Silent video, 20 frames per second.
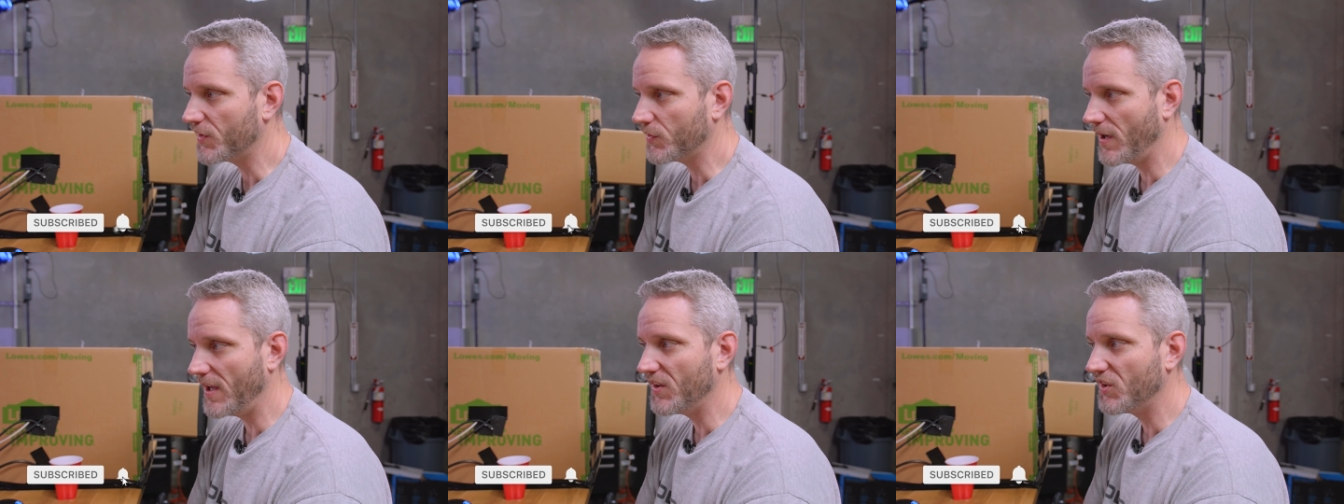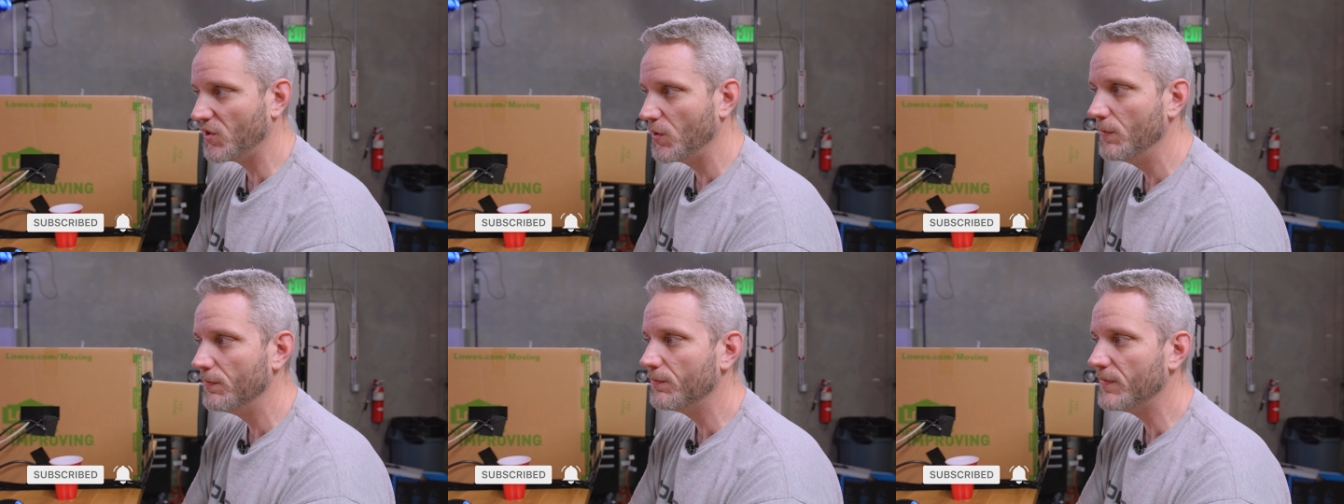so I
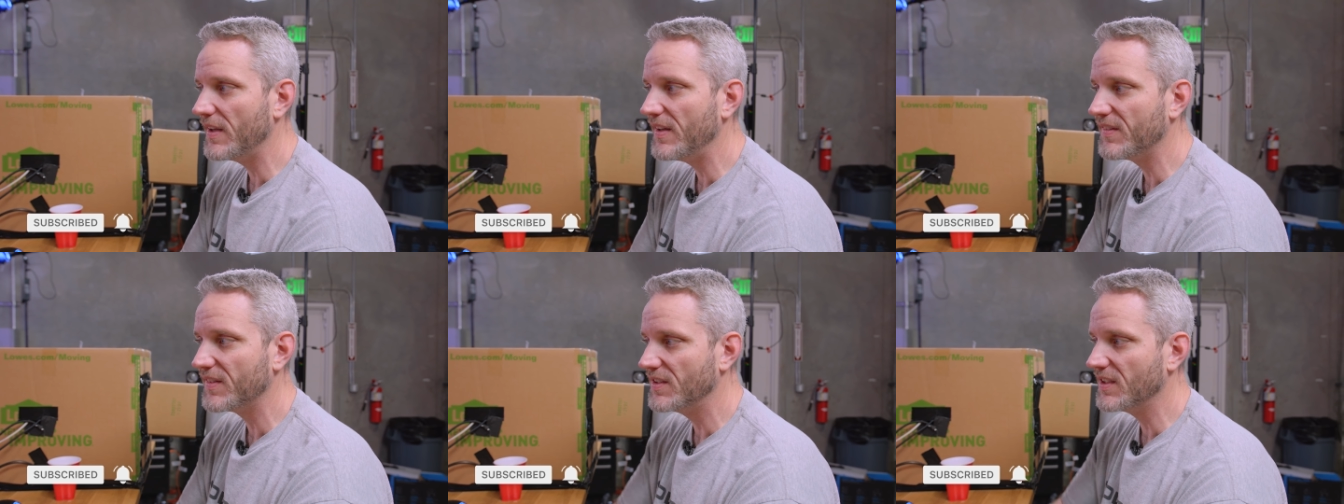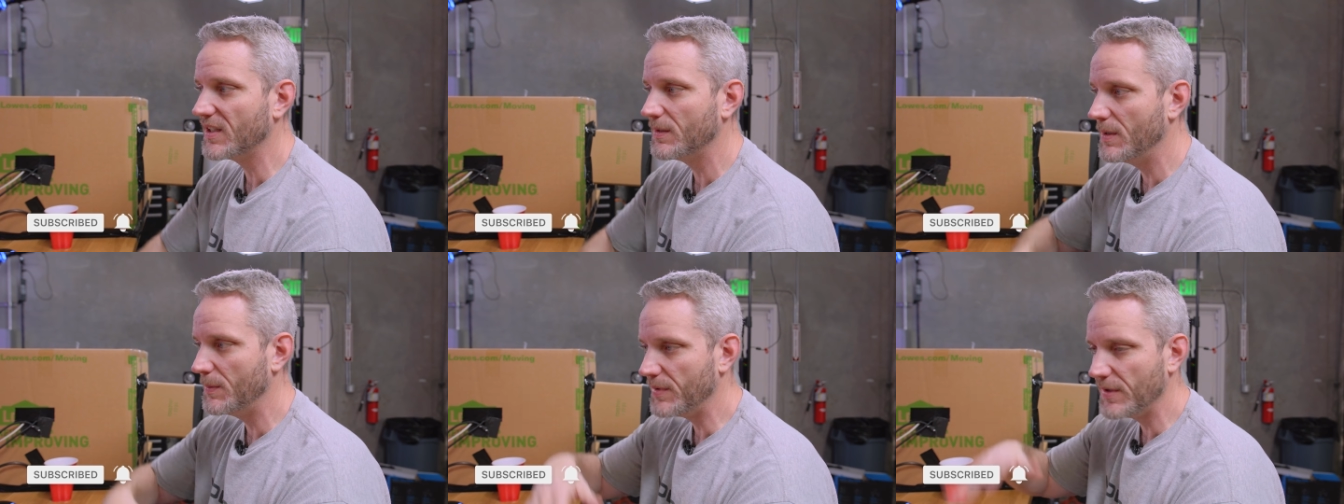assume he's
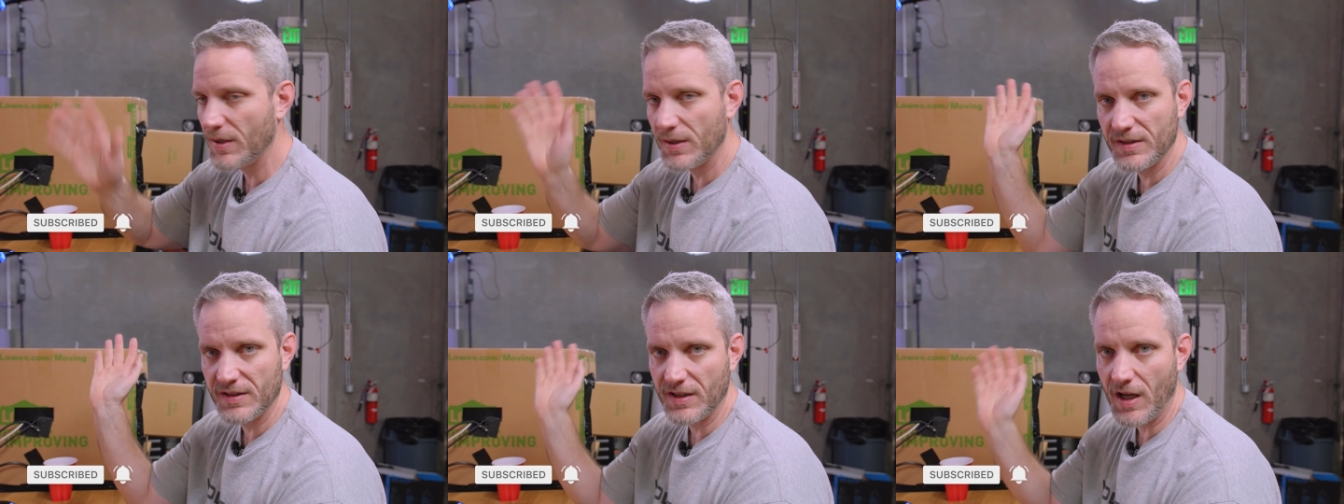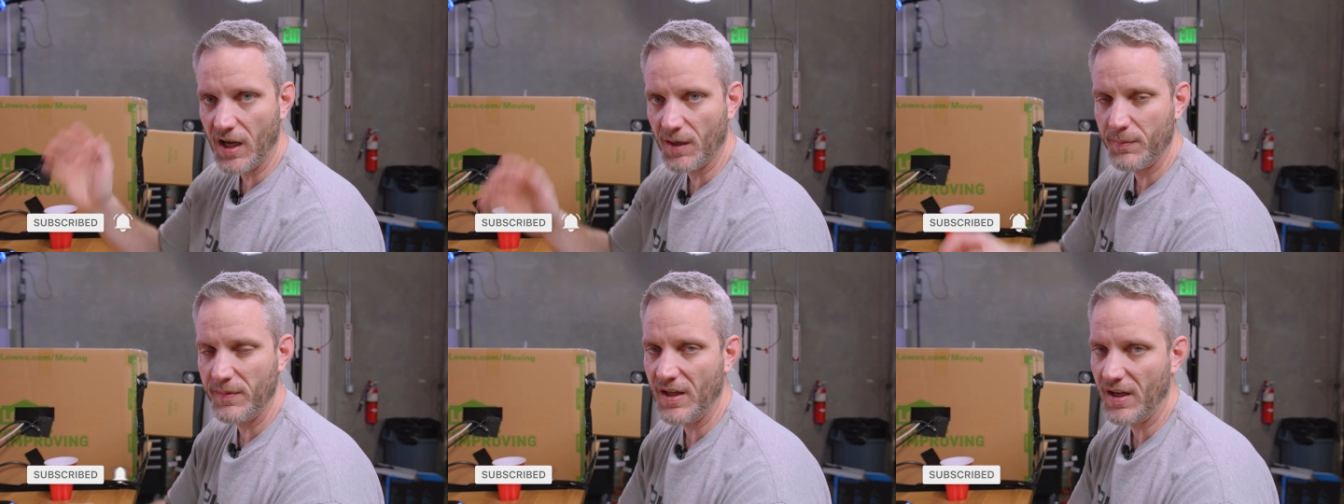going to come up here and
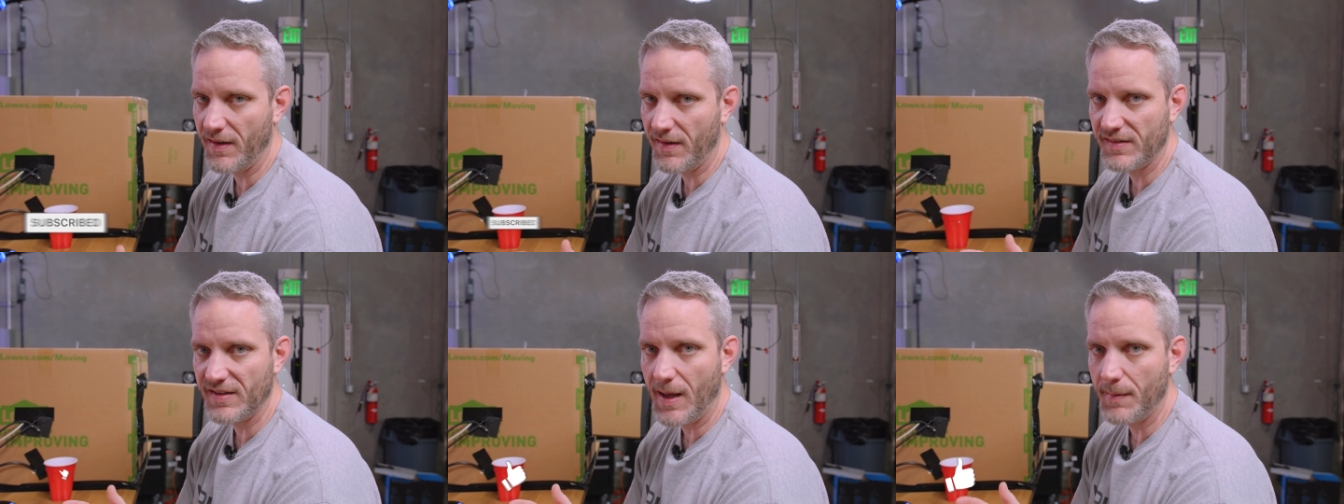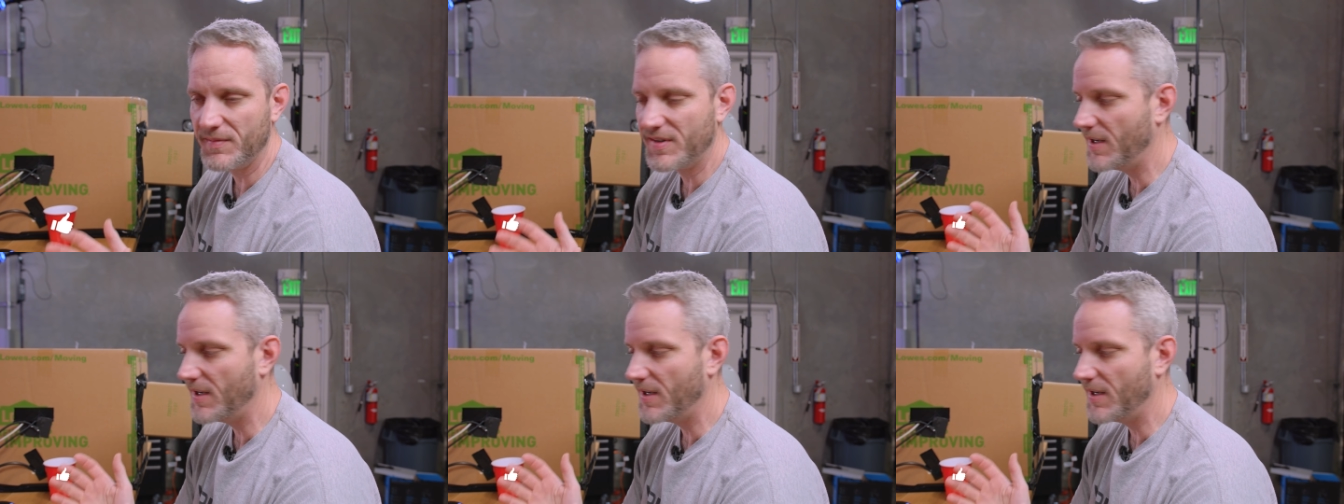knock me out of the top